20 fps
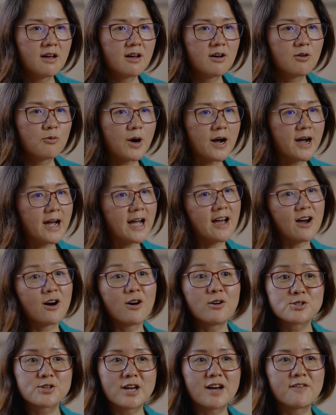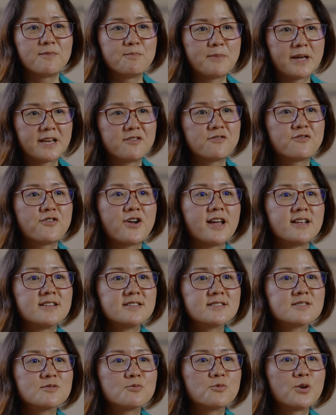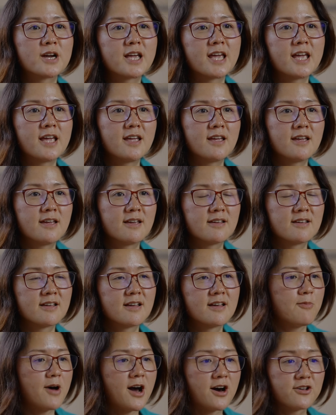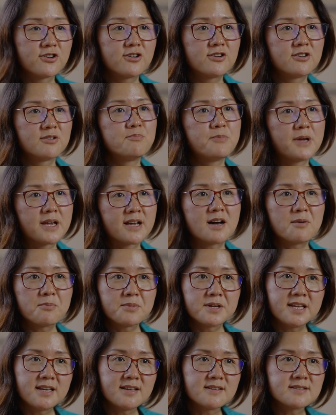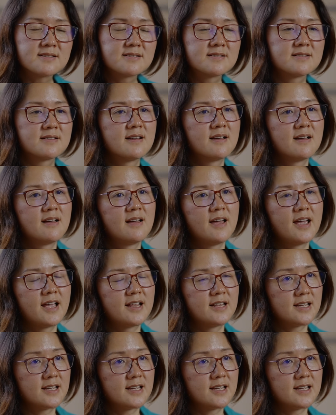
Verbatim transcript: While I also have many friends working other big companies in the